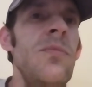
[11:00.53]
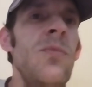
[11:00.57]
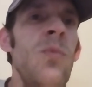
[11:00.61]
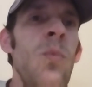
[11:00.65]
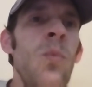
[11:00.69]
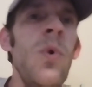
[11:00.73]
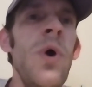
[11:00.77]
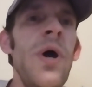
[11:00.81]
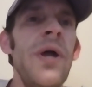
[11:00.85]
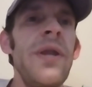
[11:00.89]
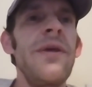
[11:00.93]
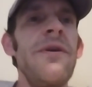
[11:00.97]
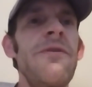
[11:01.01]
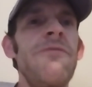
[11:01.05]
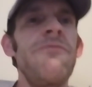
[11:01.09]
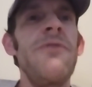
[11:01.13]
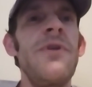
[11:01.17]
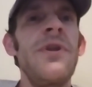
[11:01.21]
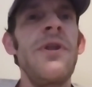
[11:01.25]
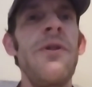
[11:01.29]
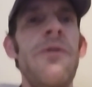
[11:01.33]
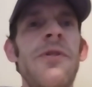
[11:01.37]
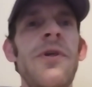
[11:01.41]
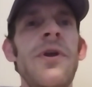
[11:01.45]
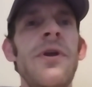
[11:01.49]
What, if
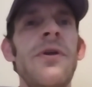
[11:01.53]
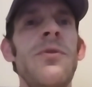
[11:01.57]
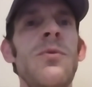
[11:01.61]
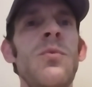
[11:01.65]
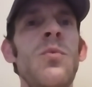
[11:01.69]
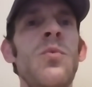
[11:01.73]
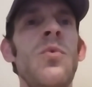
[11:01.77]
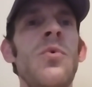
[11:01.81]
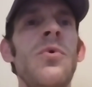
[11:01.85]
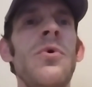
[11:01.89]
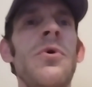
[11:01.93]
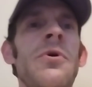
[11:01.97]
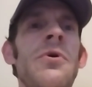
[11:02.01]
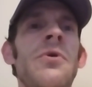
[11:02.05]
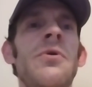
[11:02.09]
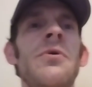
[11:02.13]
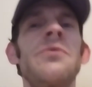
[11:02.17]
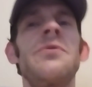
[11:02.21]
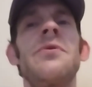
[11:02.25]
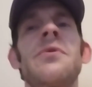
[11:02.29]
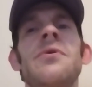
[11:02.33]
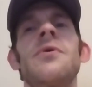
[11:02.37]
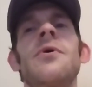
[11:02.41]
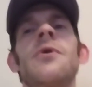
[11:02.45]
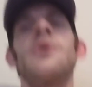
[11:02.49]
anything, in the
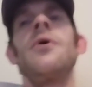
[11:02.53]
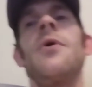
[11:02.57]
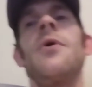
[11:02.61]
world,